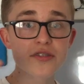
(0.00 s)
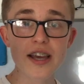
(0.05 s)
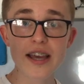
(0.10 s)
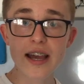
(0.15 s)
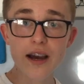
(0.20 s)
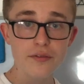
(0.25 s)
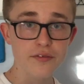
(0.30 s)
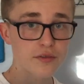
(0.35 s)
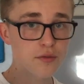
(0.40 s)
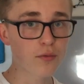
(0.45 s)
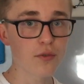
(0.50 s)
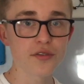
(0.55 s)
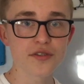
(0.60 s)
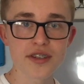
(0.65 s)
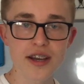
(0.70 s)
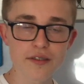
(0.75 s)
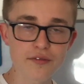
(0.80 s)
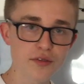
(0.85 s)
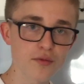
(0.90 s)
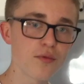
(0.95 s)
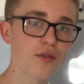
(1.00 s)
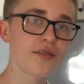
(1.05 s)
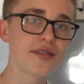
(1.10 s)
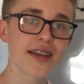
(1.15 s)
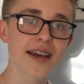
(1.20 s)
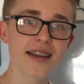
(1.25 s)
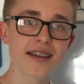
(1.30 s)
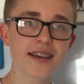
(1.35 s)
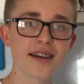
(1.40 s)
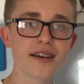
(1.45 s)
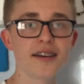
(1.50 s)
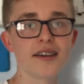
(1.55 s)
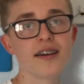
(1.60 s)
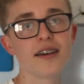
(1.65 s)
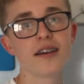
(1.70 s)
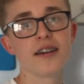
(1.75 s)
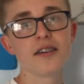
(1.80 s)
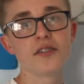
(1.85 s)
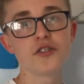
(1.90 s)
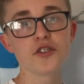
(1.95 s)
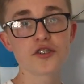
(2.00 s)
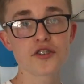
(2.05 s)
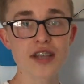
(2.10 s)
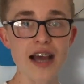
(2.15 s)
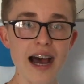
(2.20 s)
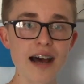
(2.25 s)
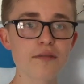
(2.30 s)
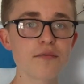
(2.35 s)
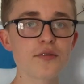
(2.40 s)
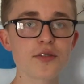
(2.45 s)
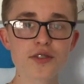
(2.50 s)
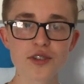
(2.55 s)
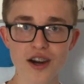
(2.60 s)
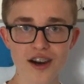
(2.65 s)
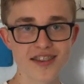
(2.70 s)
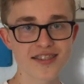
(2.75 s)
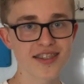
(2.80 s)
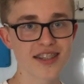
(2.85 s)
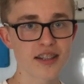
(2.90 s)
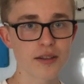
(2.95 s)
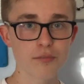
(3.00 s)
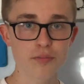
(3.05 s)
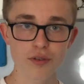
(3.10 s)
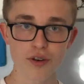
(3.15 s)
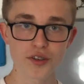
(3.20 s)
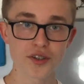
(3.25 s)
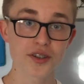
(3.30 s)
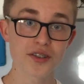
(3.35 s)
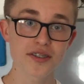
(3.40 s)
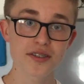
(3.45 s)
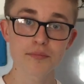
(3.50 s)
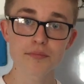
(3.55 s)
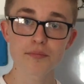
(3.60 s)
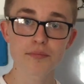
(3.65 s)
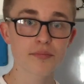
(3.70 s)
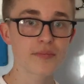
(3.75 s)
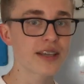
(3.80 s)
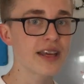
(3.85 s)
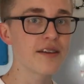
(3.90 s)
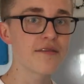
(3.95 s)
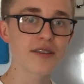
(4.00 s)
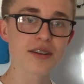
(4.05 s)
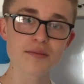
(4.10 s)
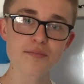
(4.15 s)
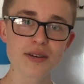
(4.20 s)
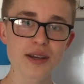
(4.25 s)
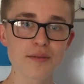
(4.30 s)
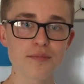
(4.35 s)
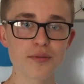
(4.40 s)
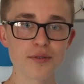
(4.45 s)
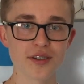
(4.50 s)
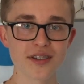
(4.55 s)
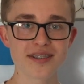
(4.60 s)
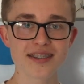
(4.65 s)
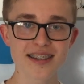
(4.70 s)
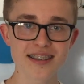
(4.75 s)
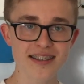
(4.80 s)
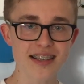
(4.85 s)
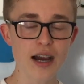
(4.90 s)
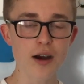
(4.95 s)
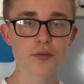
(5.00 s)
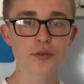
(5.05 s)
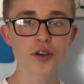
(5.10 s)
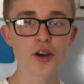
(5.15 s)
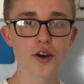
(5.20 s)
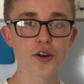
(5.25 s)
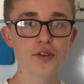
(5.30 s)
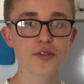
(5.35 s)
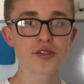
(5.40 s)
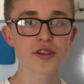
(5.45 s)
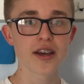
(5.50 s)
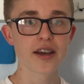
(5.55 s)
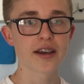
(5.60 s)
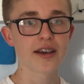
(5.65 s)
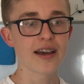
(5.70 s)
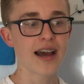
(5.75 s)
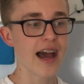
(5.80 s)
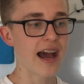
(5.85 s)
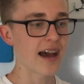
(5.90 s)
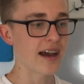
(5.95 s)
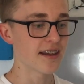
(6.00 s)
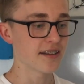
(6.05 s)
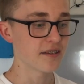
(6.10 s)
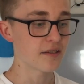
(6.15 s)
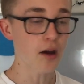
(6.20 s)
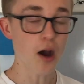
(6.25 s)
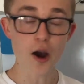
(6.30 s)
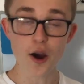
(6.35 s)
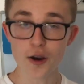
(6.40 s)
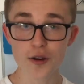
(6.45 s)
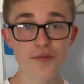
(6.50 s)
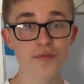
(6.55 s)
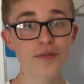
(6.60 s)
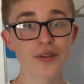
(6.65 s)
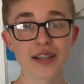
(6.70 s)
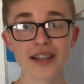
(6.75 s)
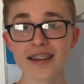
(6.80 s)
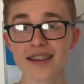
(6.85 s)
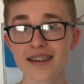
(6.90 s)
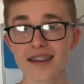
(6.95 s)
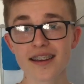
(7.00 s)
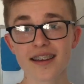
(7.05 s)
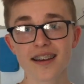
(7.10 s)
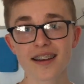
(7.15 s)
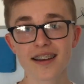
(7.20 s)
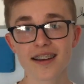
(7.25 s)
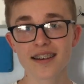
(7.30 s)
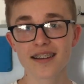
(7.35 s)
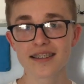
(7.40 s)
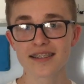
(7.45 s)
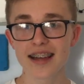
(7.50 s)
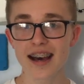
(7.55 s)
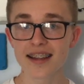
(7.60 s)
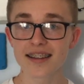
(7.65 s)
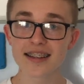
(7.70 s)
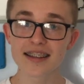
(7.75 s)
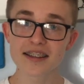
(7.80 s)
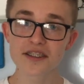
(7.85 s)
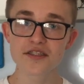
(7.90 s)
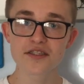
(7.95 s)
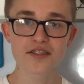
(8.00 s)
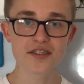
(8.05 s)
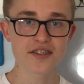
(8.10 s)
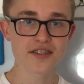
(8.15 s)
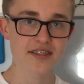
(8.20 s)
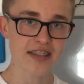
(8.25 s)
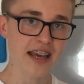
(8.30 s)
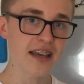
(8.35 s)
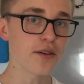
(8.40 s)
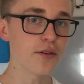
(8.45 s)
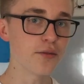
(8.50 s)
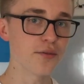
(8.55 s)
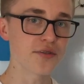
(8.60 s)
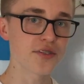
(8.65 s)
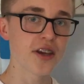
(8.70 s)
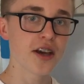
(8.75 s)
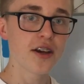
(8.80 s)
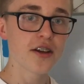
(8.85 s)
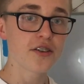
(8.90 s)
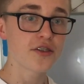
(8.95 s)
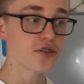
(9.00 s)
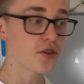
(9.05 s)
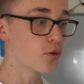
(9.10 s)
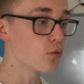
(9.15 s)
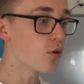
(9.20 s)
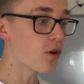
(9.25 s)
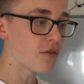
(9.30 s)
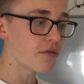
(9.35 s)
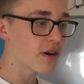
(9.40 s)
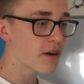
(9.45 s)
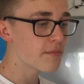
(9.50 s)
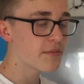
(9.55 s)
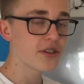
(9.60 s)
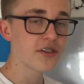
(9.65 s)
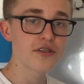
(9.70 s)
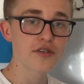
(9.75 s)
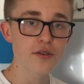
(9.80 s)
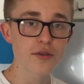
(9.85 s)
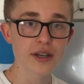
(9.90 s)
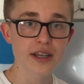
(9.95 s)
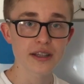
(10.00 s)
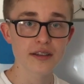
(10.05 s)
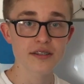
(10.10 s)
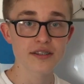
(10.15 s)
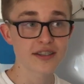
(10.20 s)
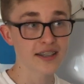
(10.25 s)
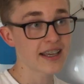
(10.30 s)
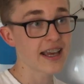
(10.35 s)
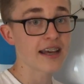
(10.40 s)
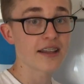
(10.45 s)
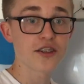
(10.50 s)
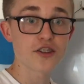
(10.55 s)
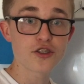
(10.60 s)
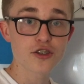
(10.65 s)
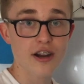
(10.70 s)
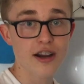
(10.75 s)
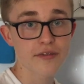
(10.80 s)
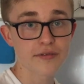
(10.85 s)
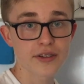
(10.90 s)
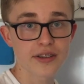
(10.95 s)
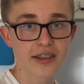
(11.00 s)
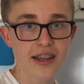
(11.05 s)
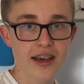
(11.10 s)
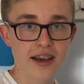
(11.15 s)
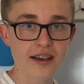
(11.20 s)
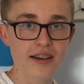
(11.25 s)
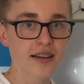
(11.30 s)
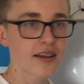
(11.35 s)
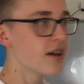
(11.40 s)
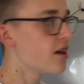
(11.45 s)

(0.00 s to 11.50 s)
day after one day after one day, just advertising the product, giving people a discount code, and hopefully that leads to sales. So what have I been doing to get the traffic there?